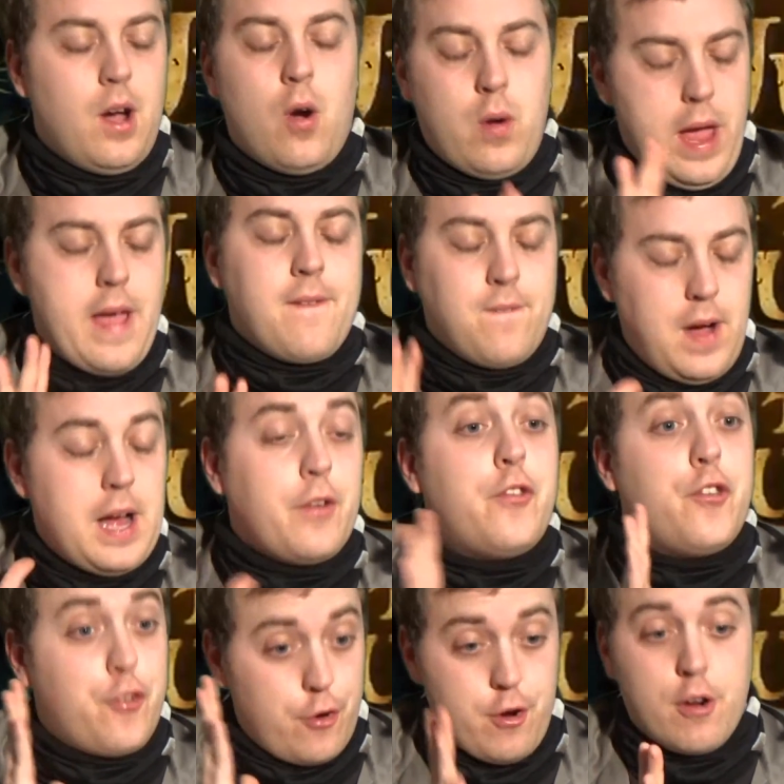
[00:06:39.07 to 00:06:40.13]
Okay, fine.
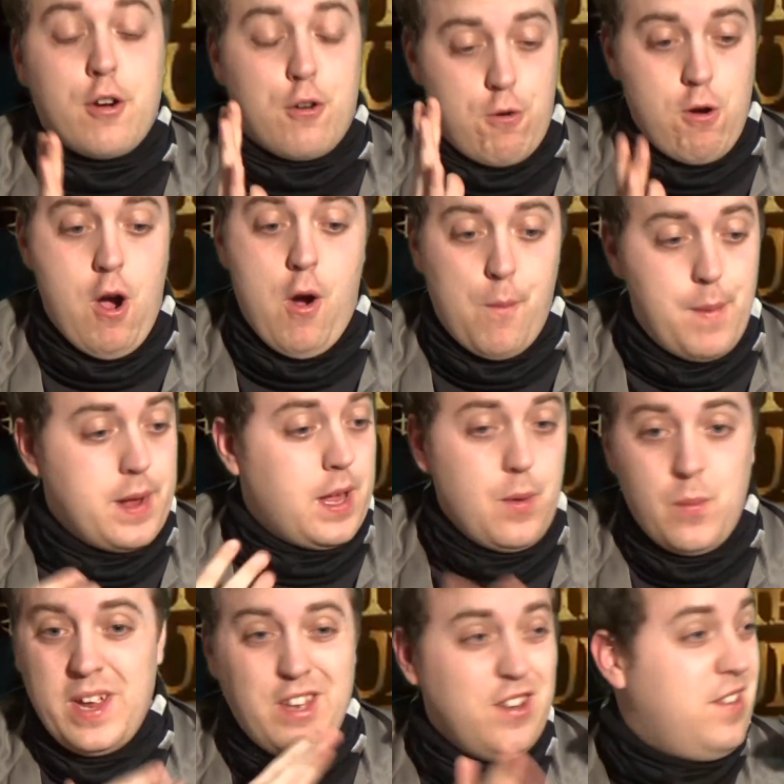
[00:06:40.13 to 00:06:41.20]
Sir Crow, but
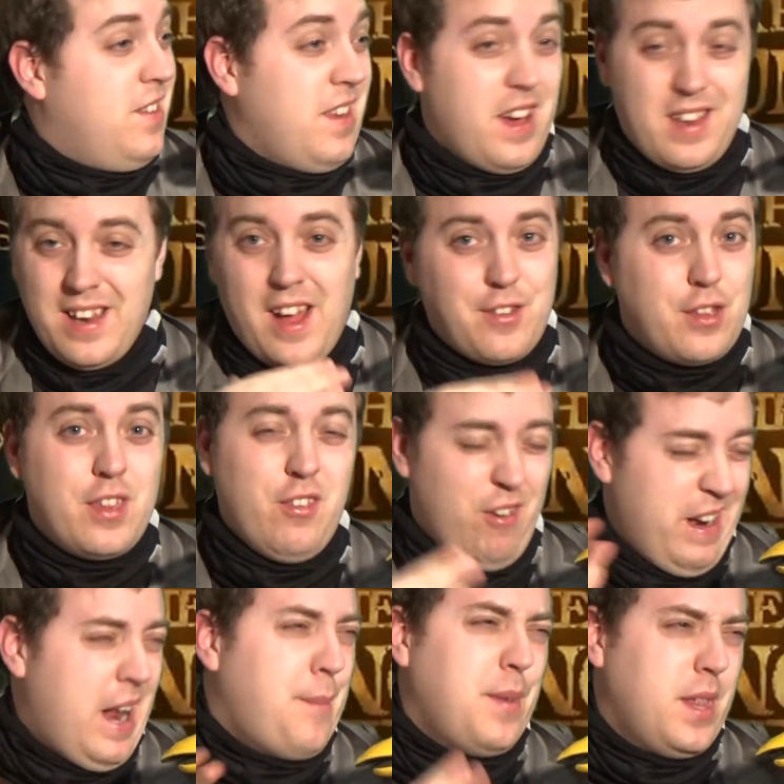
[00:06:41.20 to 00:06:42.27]
can we just not do this
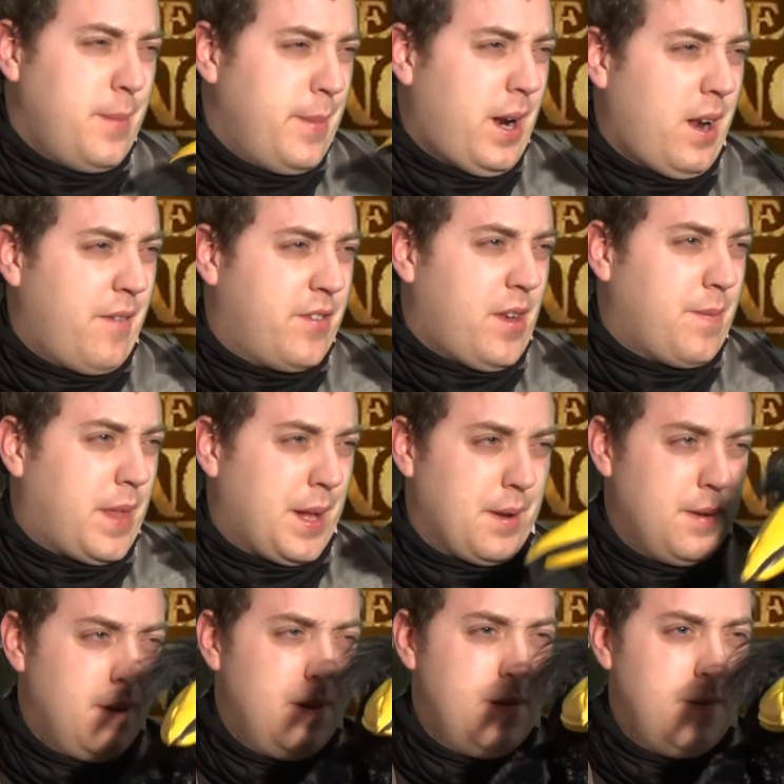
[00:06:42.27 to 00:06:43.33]
right now? I'm in the middle of something.